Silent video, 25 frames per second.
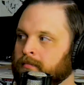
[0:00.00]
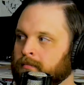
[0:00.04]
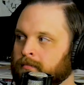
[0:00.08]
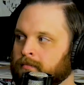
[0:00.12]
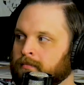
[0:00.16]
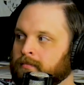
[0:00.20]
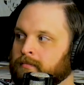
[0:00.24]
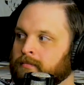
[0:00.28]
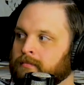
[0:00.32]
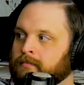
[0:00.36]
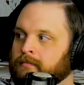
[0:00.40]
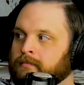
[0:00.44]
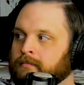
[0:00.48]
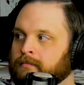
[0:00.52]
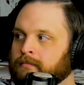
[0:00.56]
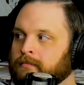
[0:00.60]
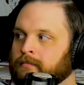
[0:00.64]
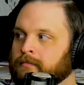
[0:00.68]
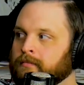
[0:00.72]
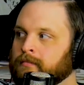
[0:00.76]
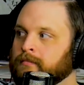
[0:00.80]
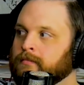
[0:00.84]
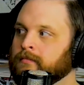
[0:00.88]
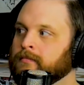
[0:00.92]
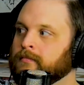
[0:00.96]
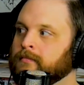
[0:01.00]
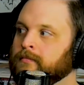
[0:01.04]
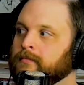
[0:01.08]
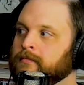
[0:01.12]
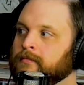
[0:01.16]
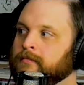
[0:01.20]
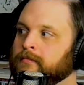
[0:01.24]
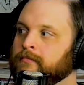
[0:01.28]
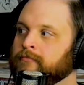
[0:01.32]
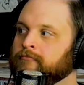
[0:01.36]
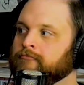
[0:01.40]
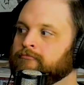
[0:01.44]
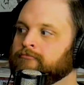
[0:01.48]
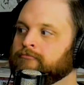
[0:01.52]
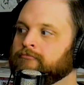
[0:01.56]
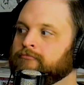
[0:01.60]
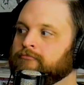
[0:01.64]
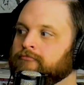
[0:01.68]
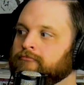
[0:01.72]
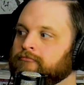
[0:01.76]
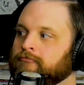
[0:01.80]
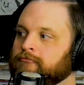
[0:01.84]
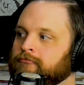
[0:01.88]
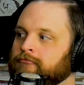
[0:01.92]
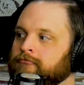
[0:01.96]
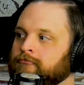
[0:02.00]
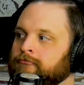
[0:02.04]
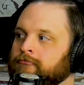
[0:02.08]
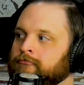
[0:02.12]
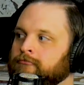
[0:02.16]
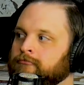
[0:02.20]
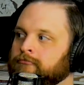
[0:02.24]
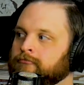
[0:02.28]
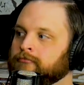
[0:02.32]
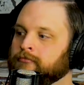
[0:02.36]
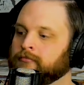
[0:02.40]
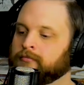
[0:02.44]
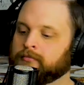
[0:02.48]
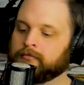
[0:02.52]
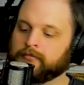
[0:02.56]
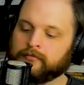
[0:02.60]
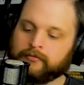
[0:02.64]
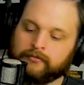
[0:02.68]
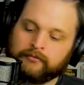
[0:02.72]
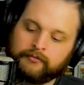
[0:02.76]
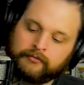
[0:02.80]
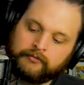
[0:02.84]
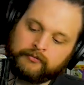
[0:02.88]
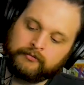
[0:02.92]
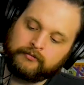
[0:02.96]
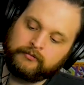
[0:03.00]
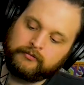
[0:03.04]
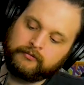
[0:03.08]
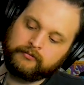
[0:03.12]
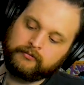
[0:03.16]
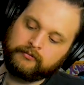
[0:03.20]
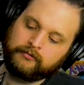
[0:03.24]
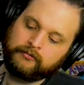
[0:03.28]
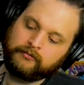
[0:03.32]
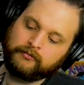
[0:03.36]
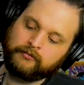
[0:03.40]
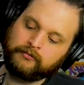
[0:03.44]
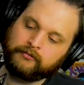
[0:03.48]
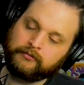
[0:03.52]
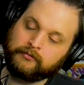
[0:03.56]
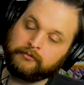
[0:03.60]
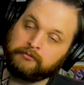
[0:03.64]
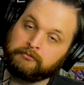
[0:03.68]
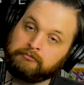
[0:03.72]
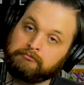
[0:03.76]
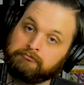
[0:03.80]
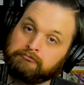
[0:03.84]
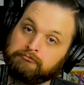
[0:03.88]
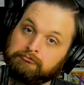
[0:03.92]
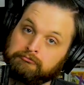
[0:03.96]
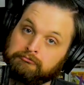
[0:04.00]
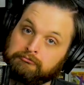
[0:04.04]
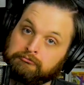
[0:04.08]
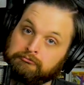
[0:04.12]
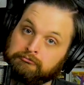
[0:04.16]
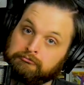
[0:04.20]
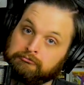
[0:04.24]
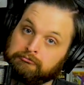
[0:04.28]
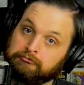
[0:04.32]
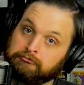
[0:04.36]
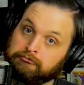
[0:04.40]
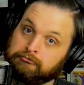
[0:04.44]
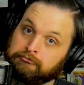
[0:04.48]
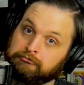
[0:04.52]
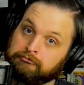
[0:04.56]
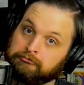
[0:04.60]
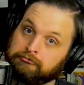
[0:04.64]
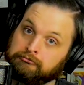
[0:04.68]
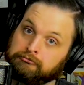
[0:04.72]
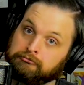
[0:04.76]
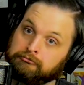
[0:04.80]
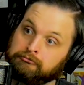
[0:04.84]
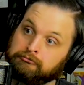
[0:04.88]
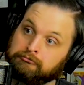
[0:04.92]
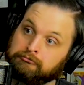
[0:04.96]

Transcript: This person isn't speaking.